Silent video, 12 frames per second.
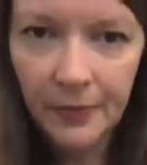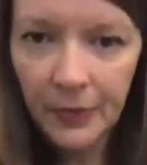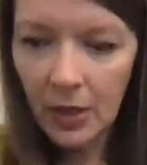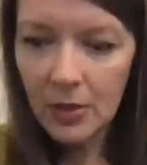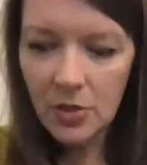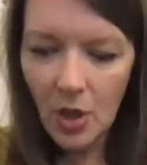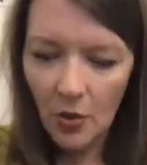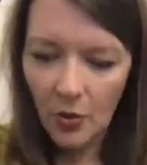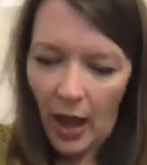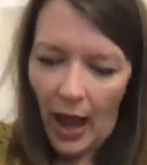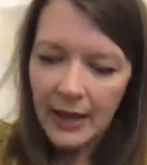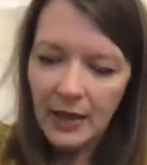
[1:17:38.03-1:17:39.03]
So
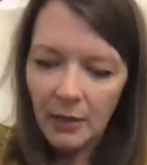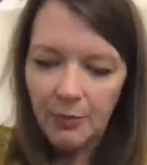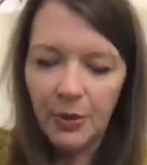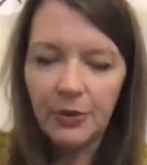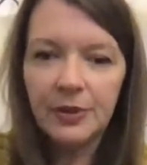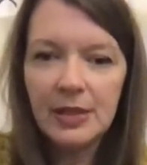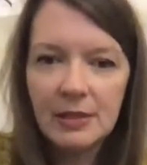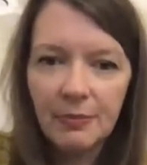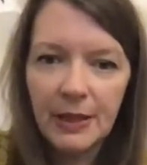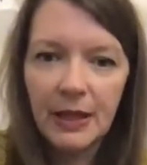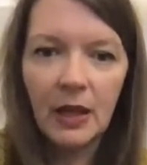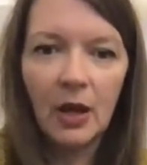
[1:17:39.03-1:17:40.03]
had I put this a
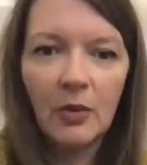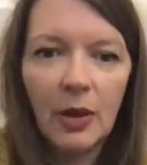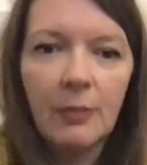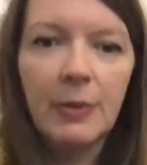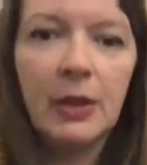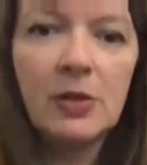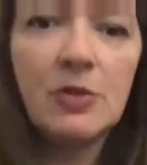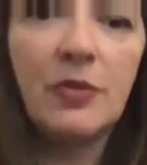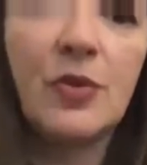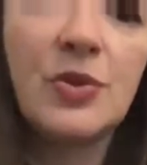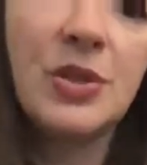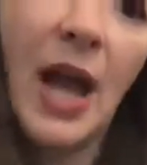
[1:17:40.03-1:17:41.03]
bit lower, because of
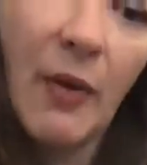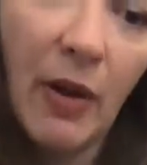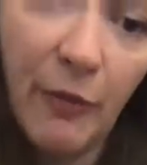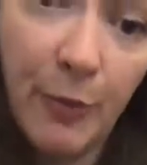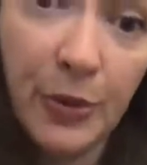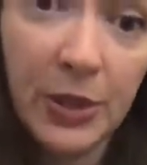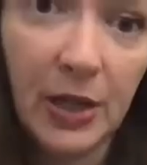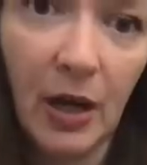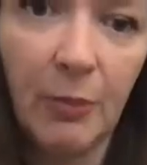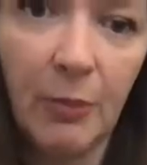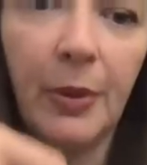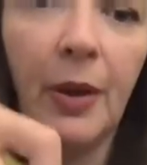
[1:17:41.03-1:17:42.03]
course now I've put it up,